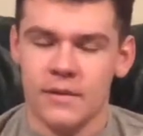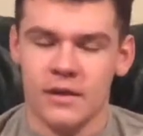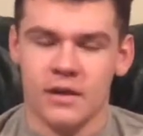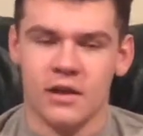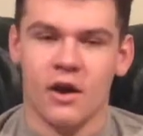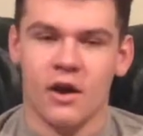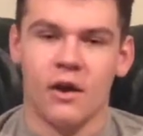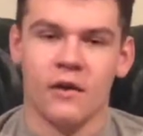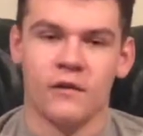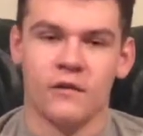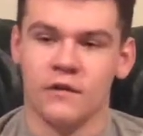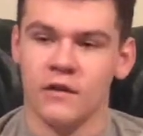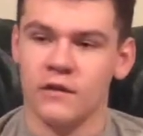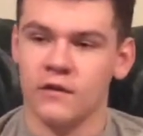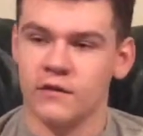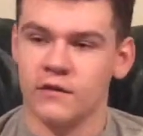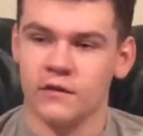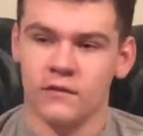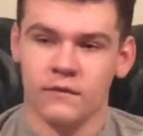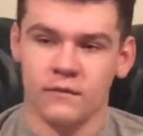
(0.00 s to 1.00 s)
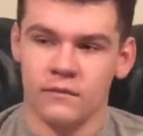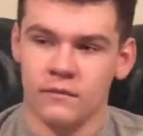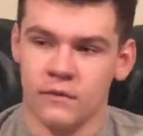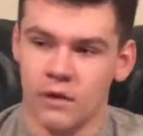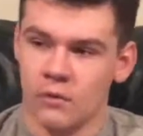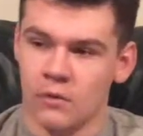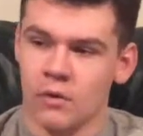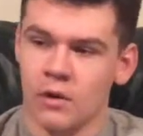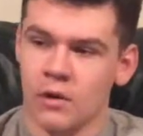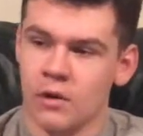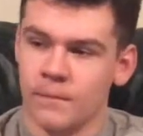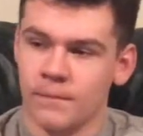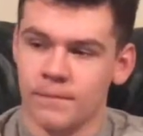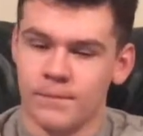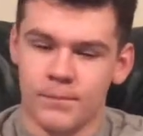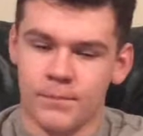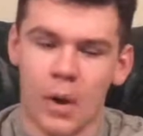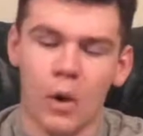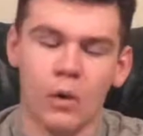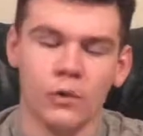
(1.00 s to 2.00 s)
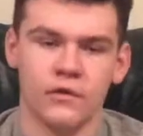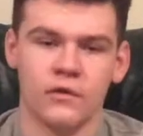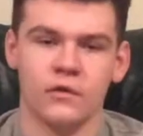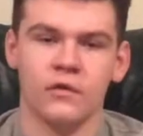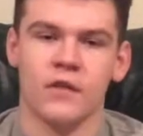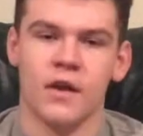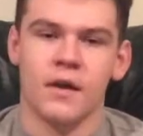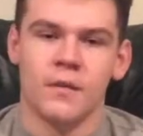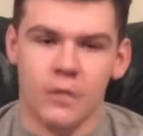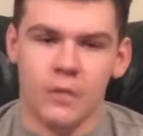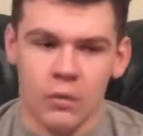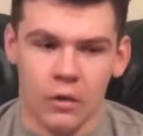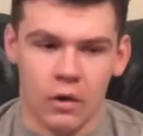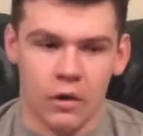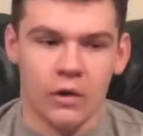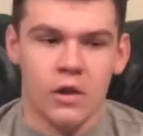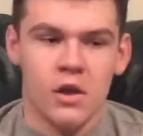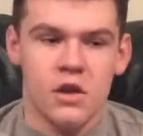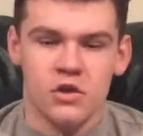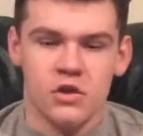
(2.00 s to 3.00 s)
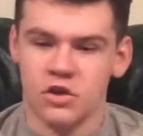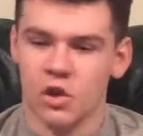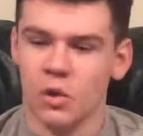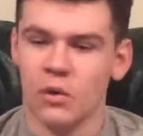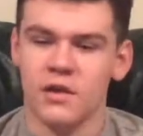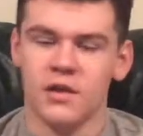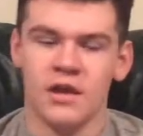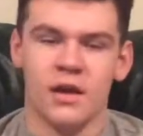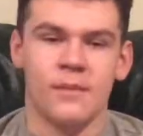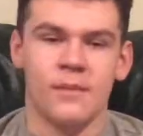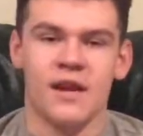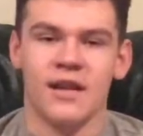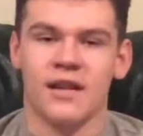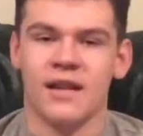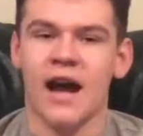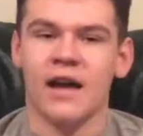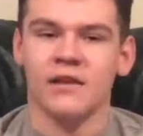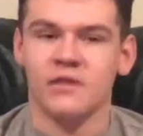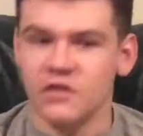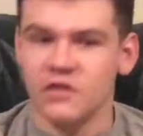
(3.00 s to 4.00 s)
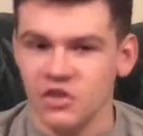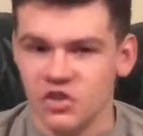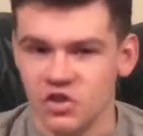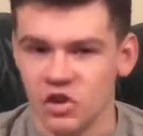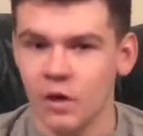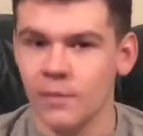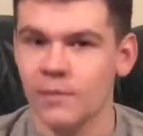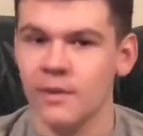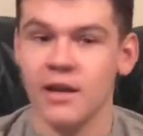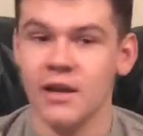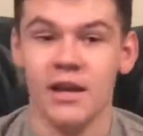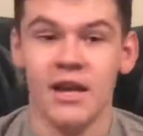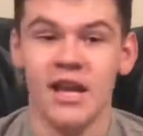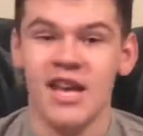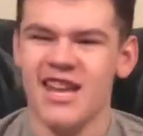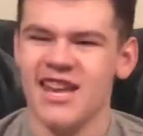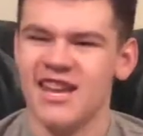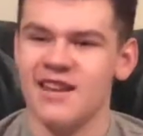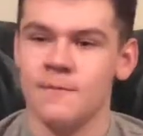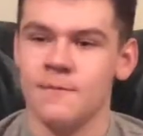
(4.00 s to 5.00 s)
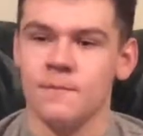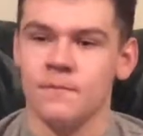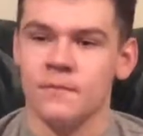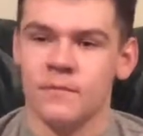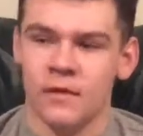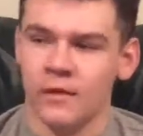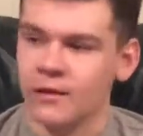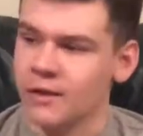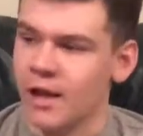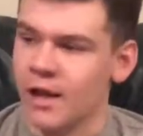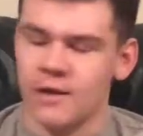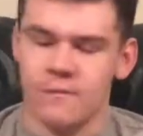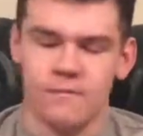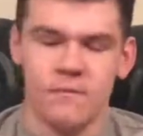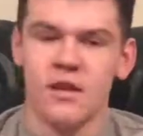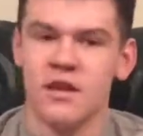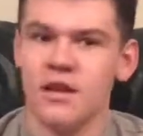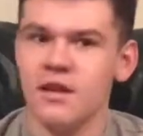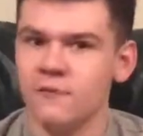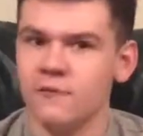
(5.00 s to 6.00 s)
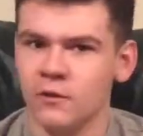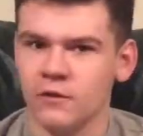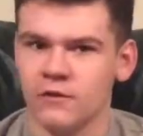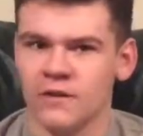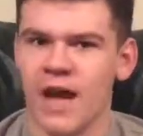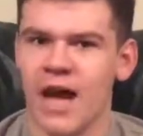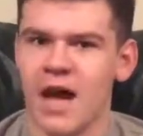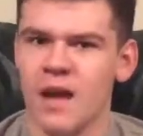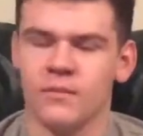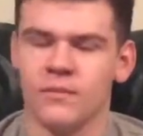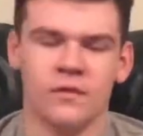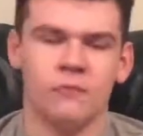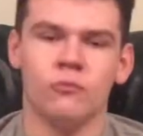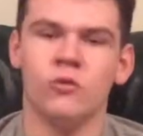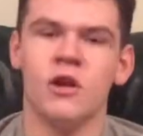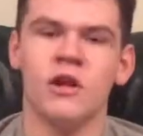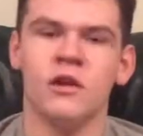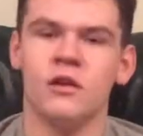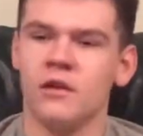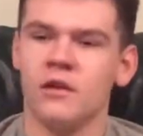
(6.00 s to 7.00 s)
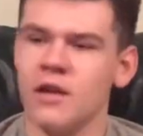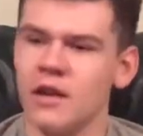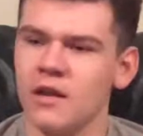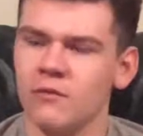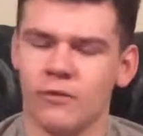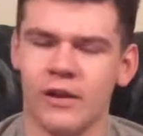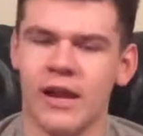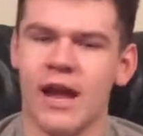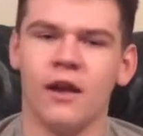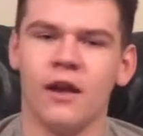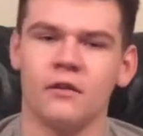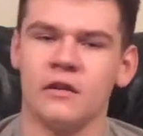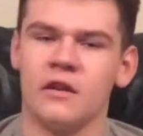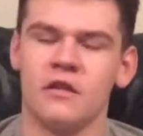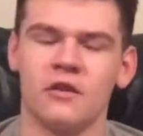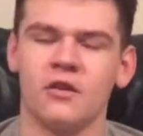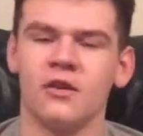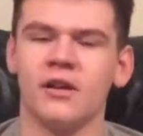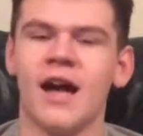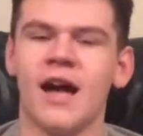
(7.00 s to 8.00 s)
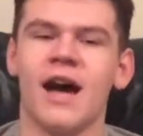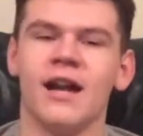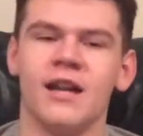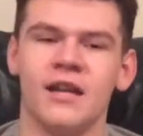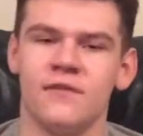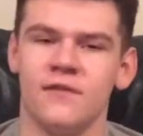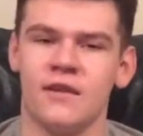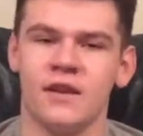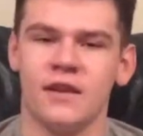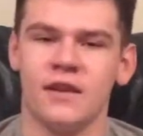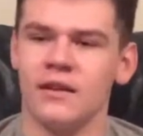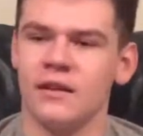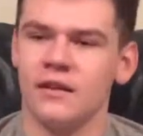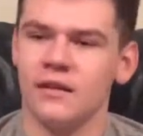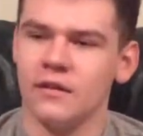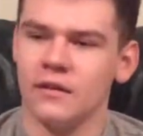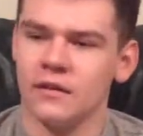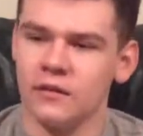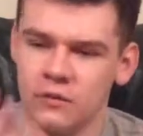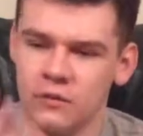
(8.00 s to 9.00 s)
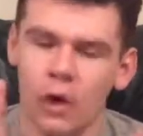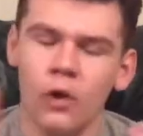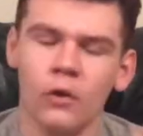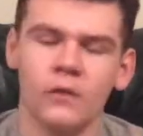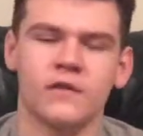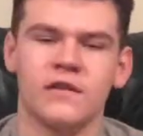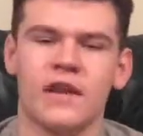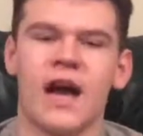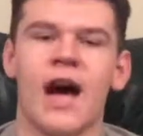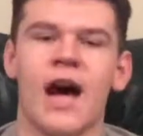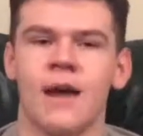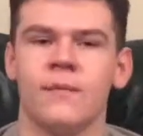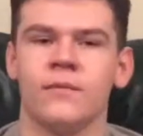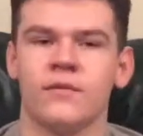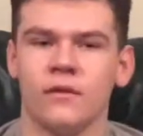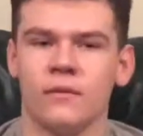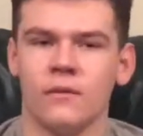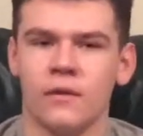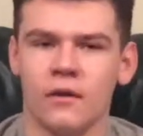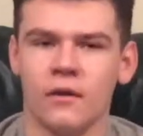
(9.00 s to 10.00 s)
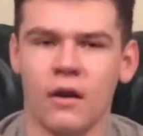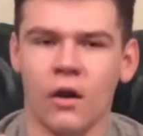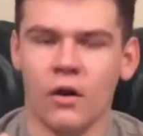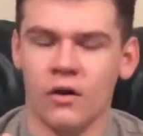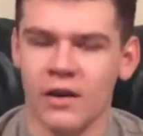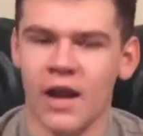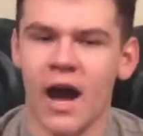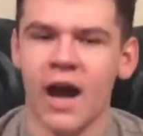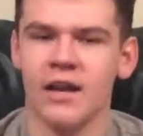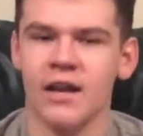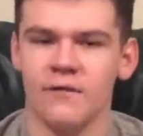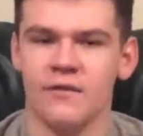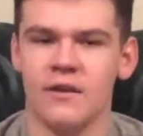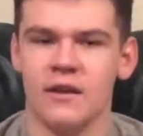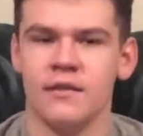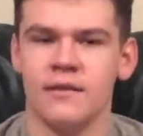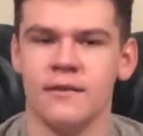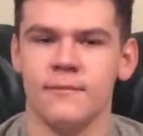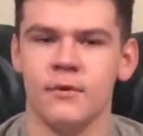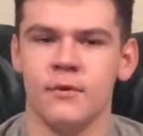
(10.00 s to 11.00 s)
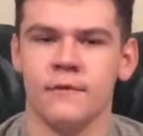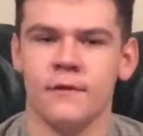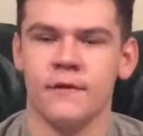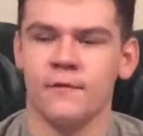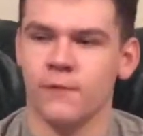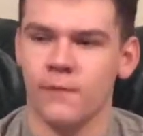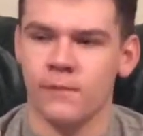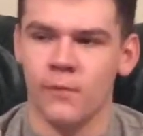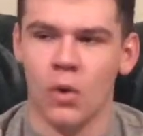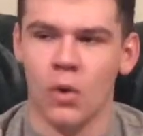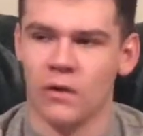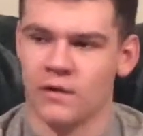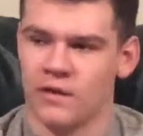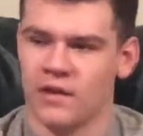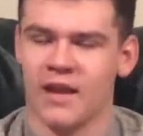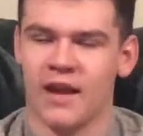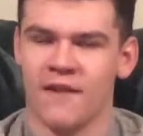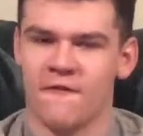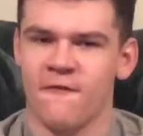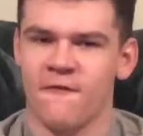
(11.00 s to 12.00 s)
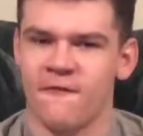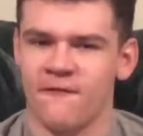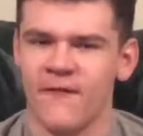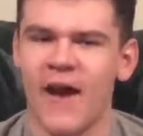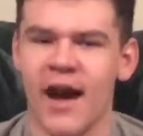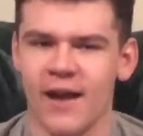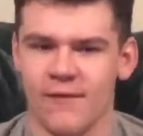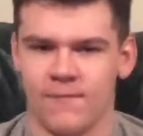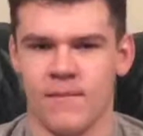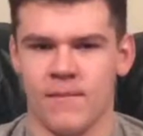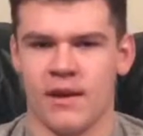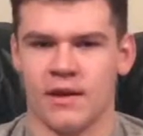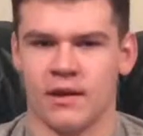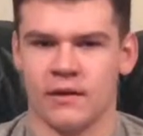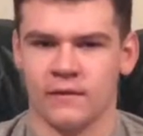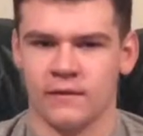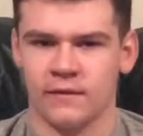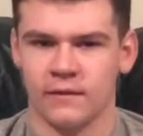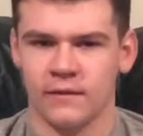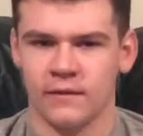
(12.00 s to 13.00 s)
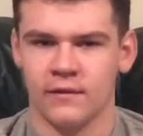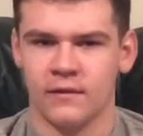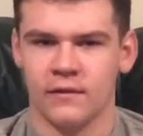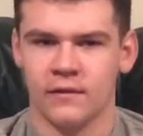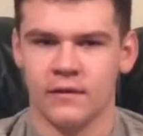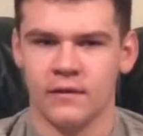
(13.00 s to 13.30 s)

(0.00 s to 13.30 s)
because there were posters everywhere showing them in Nazi Germany in like medieval times, and when in reality those times are not even in the movie for more than like 5 minutes.